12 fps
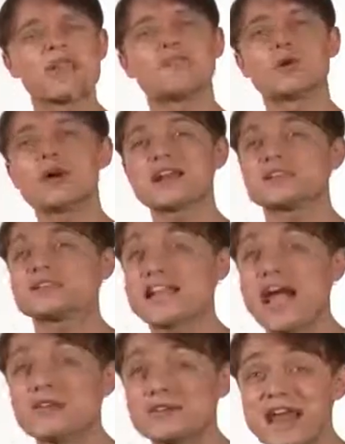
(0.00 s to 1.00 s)
If I want to
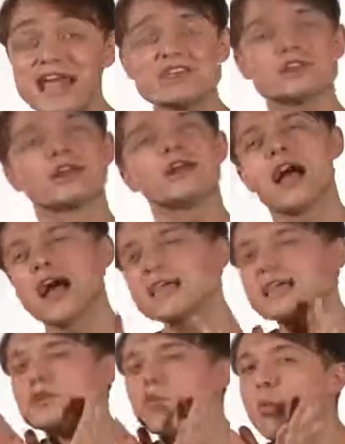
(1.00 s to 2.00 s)
sound nasal, I
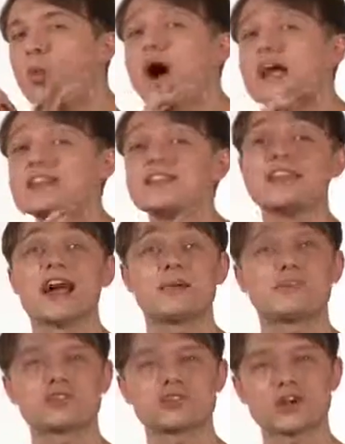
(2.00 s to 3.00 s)
can widen the
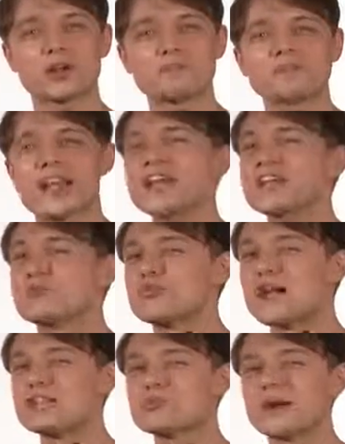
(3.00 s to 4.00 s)
embouchure, I can
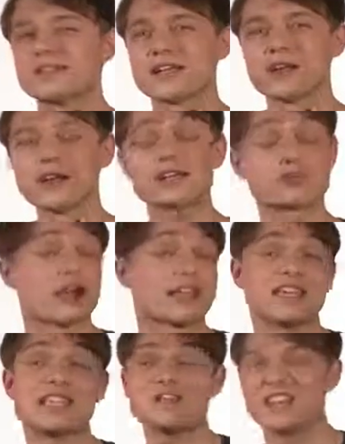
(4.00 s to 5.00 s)
raise my larynx, or I
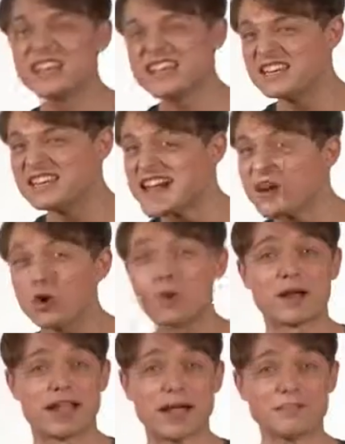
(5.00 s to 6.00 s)
can even narrow
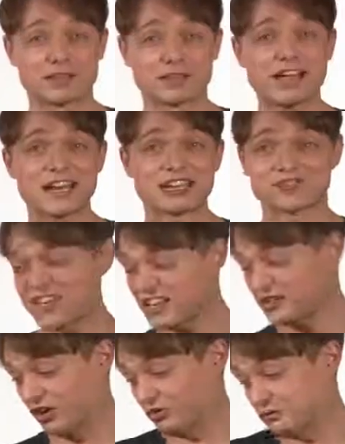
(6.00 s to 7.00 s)
my epiglottic
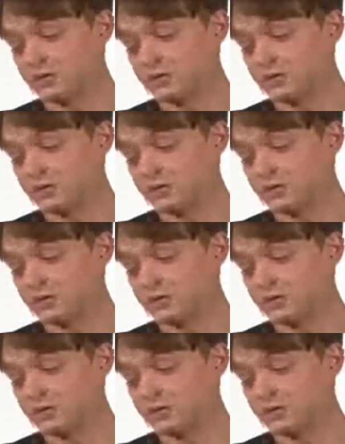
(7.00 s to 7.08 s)
sphincter.